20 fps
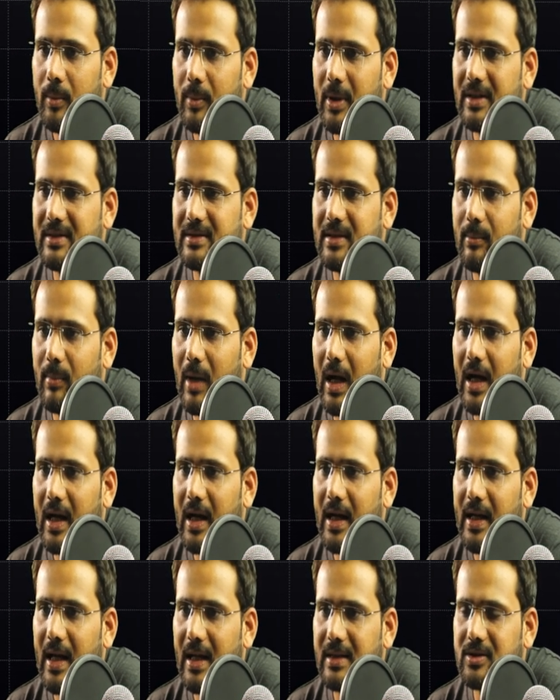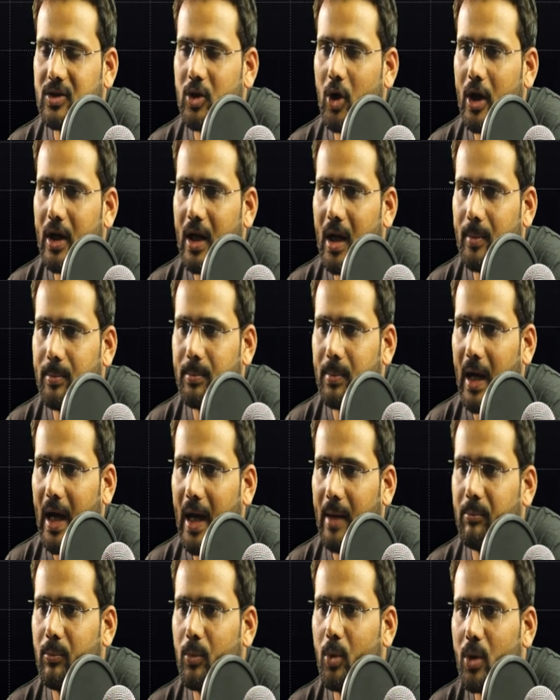because the market has gone up
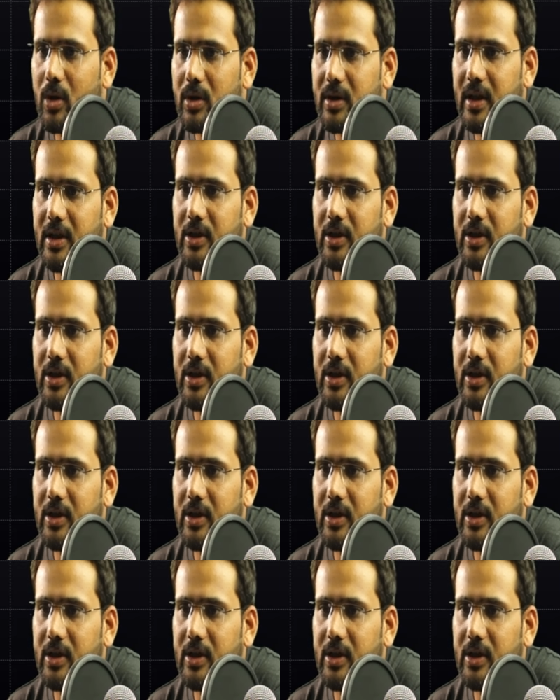by more